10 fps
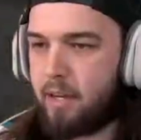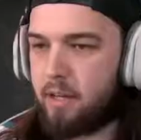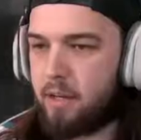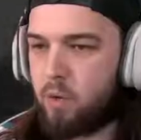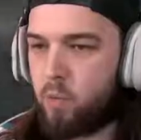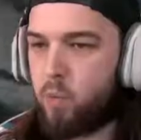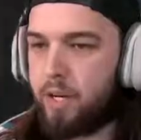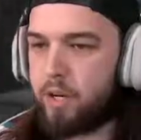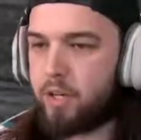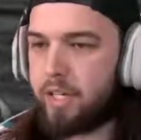a, a,
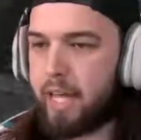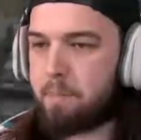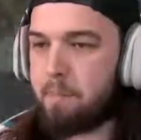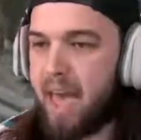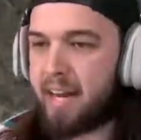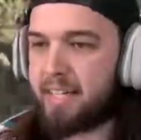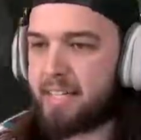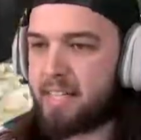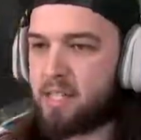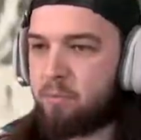weird like
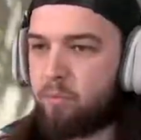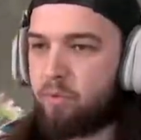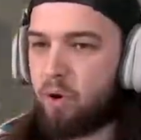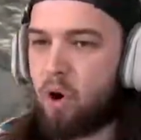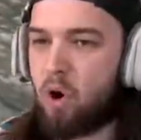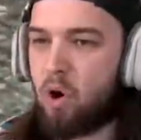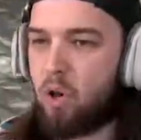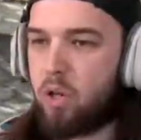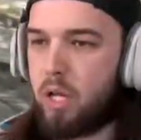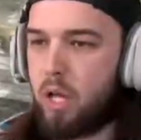magnetism for
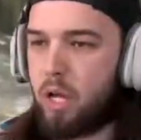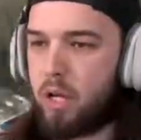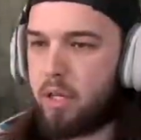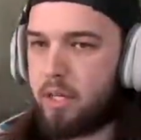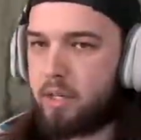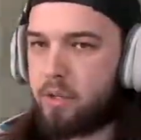all uh, kill